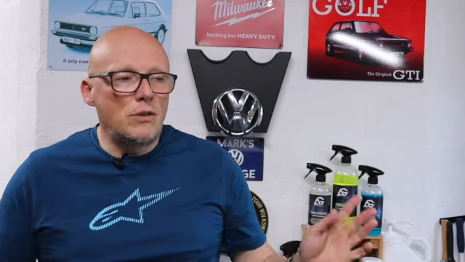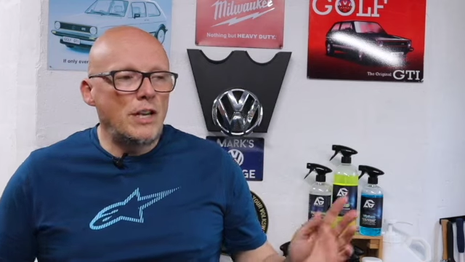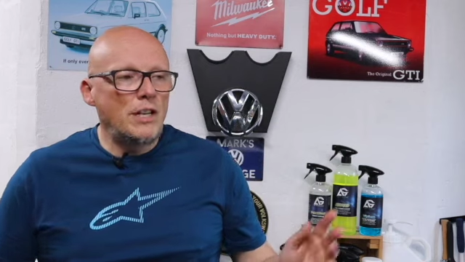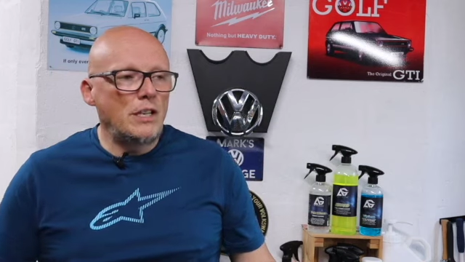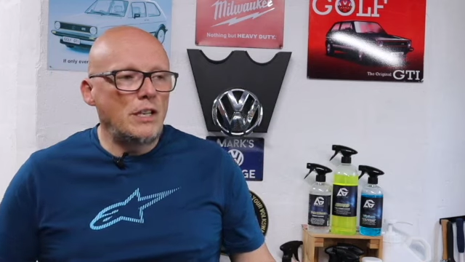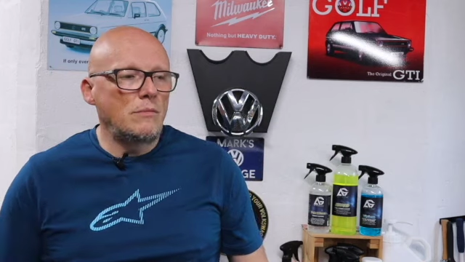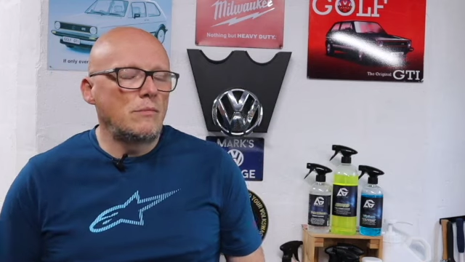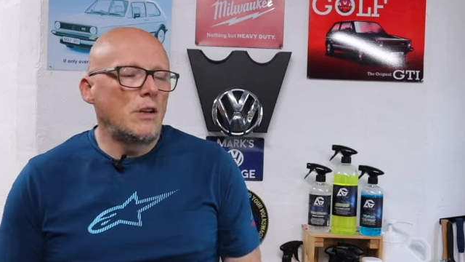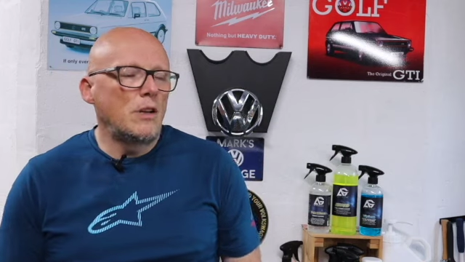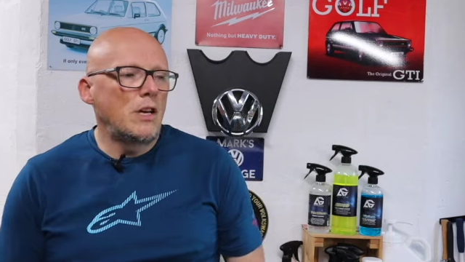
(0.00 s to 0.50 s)

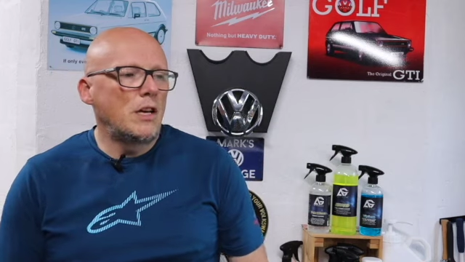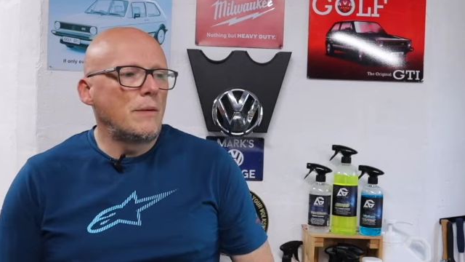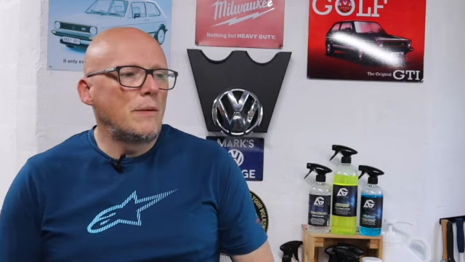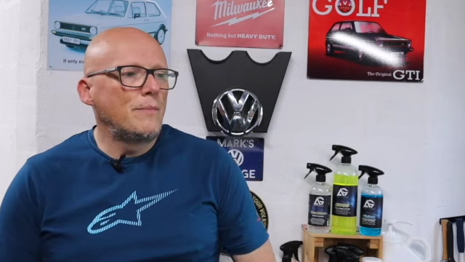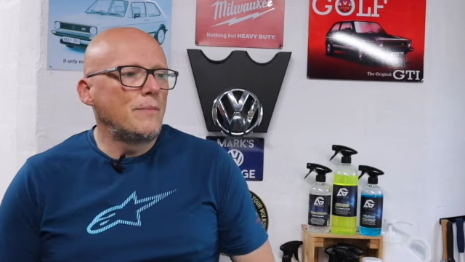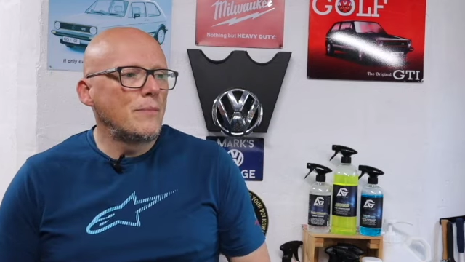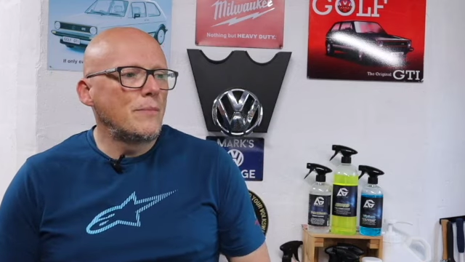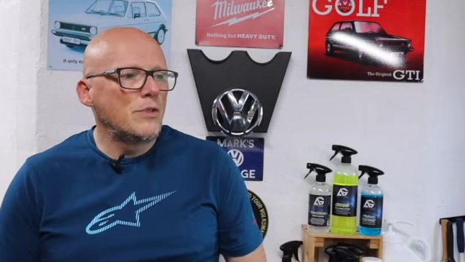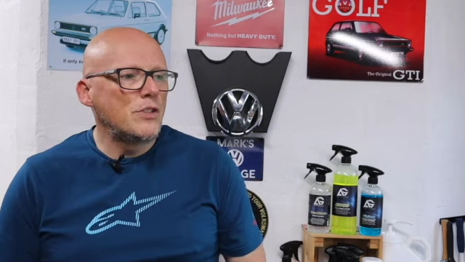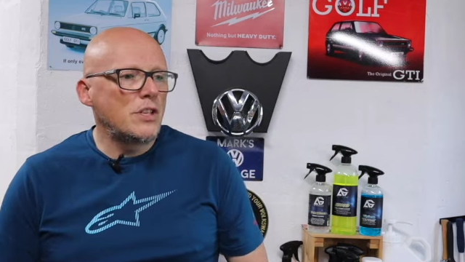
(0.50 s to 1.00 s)
any
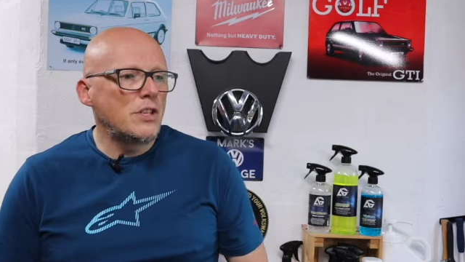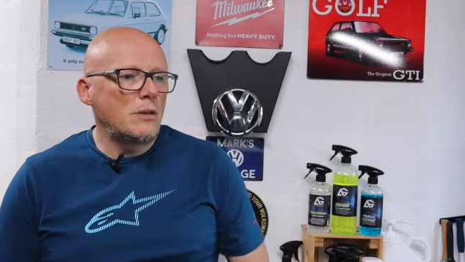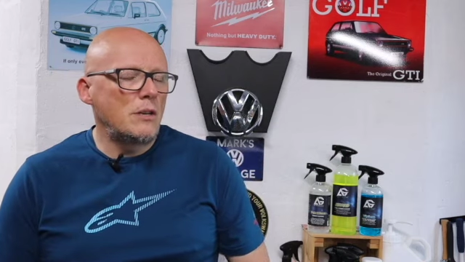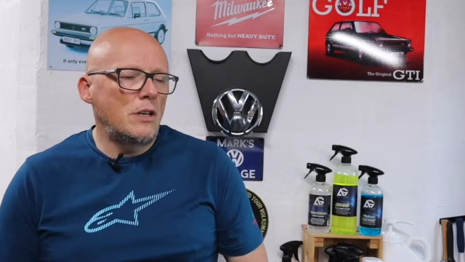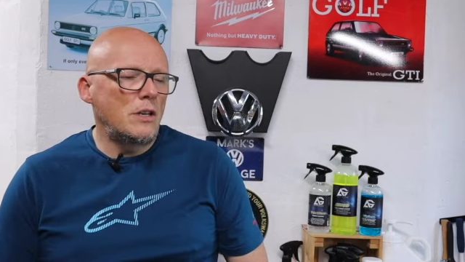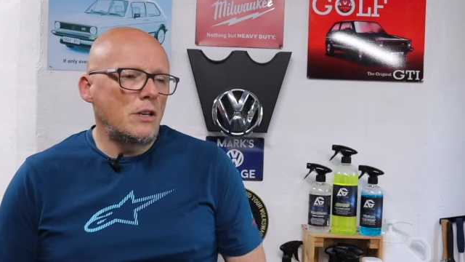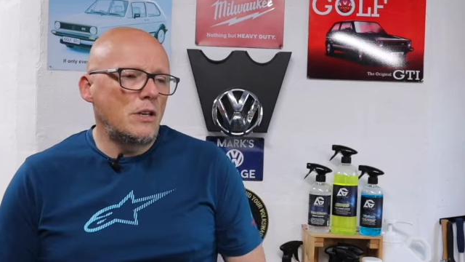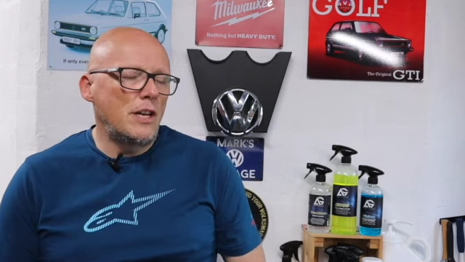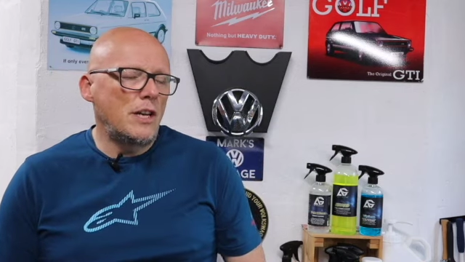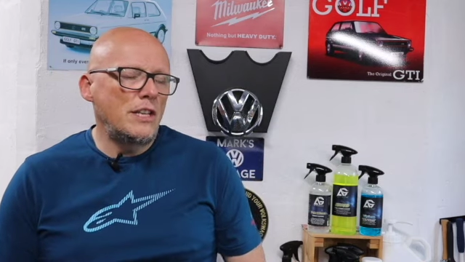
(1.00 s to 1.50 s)

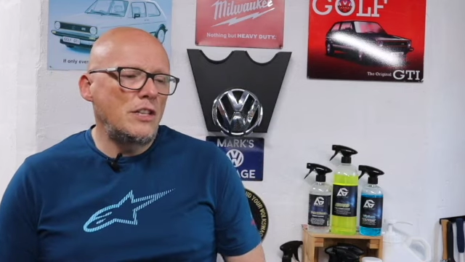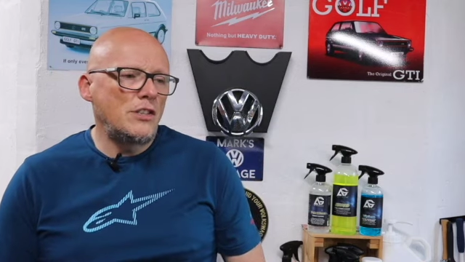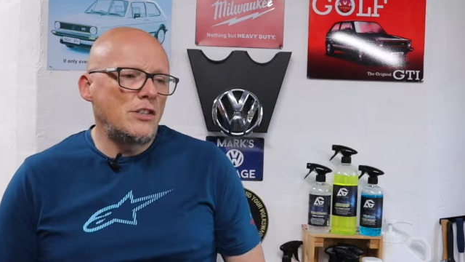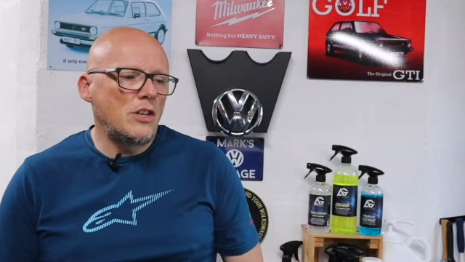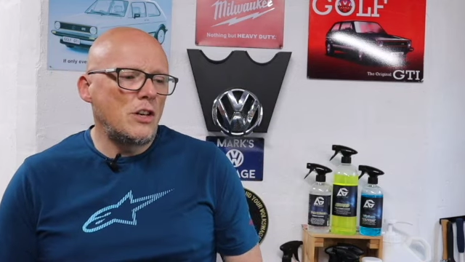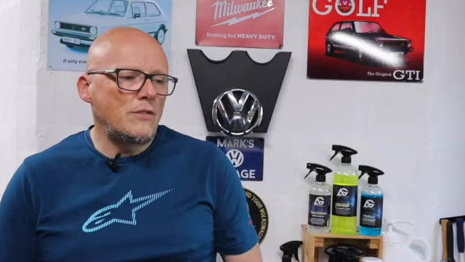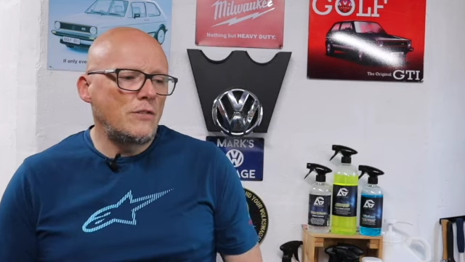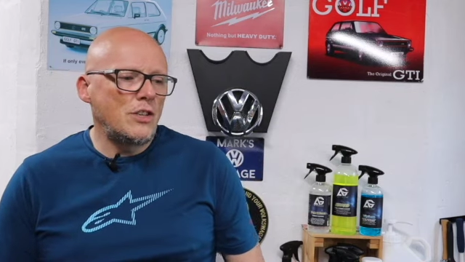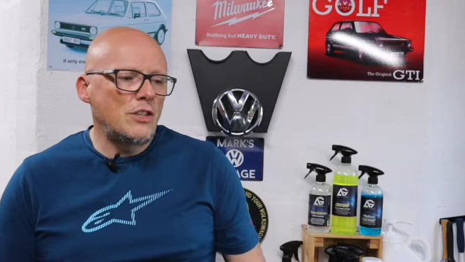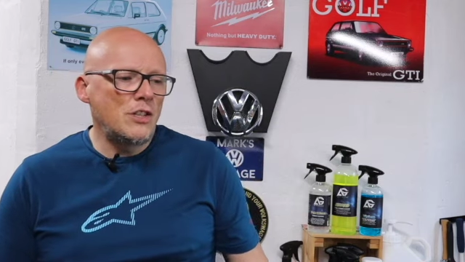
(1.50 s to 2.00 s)

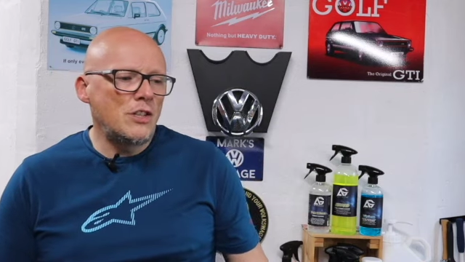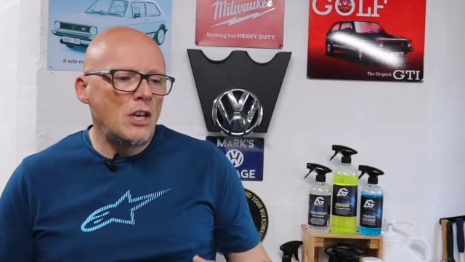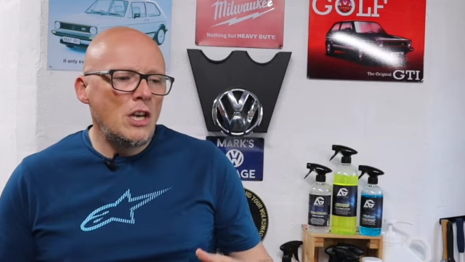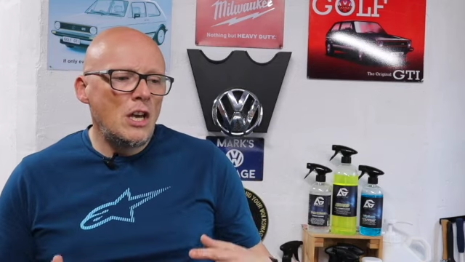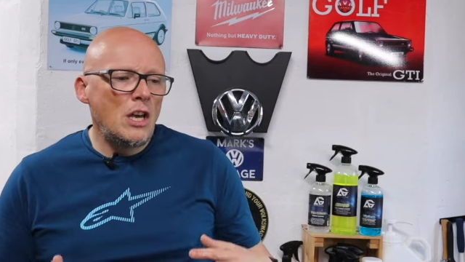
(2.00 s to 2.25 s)
surface,